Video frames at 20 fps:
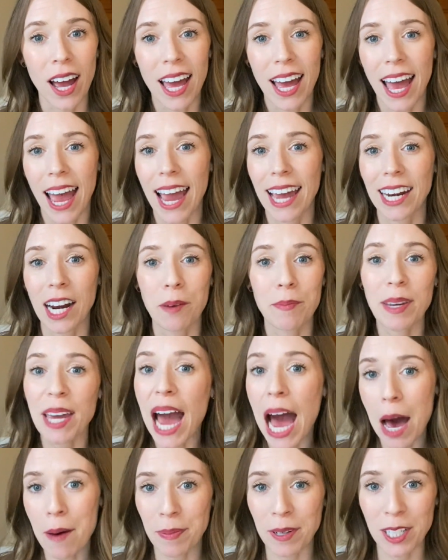and I'll be
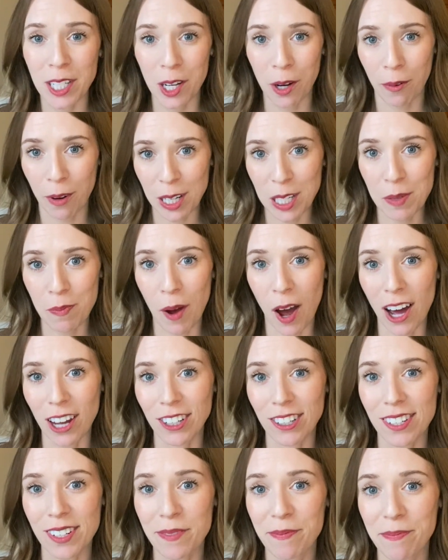happy to
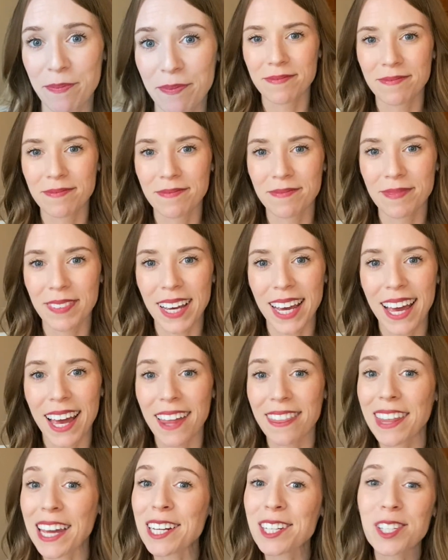respond.
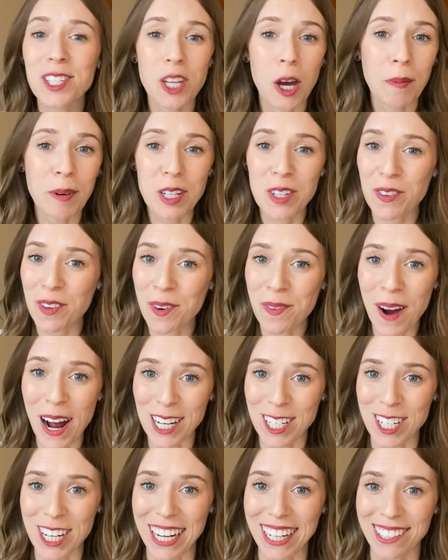Thanks so much for
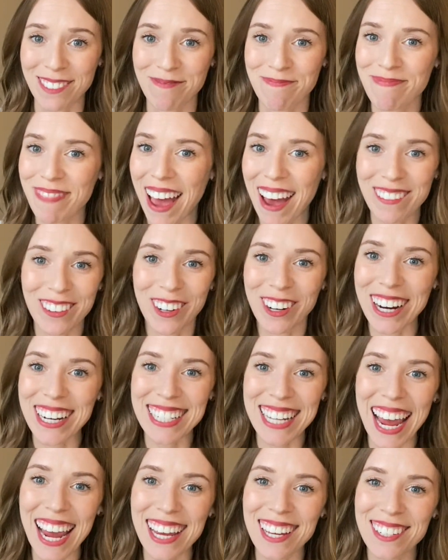watching. Have a great
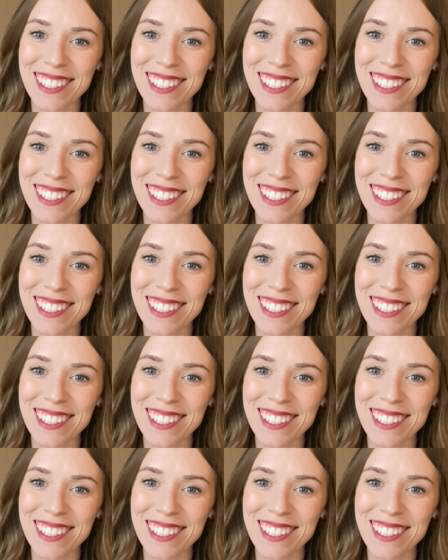day.